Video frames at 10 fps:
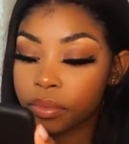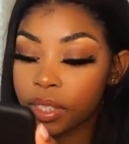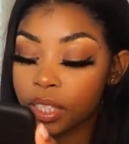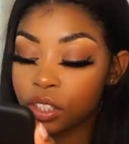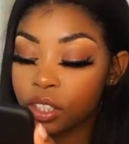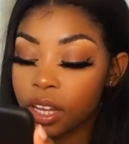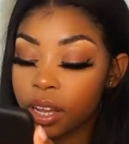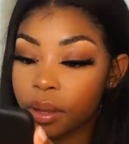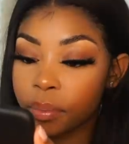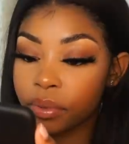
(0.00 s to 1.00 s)
Let's look
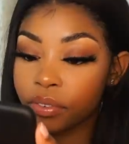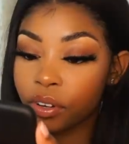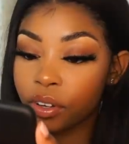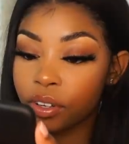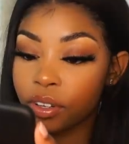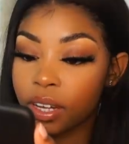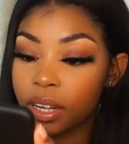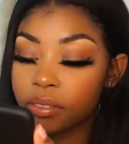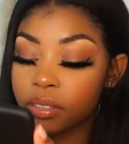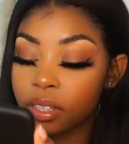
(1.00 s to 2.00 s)
at before,
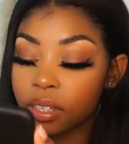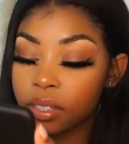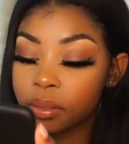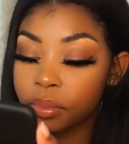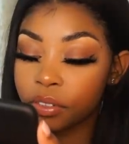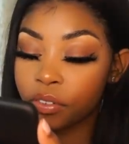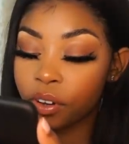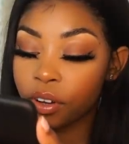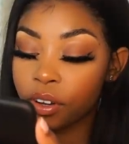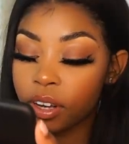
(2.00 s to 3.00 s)
after,
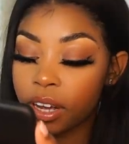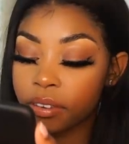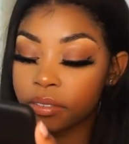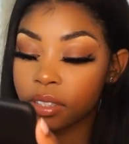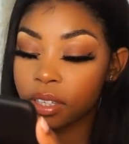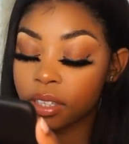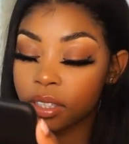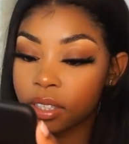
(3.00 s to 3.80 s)
before, after.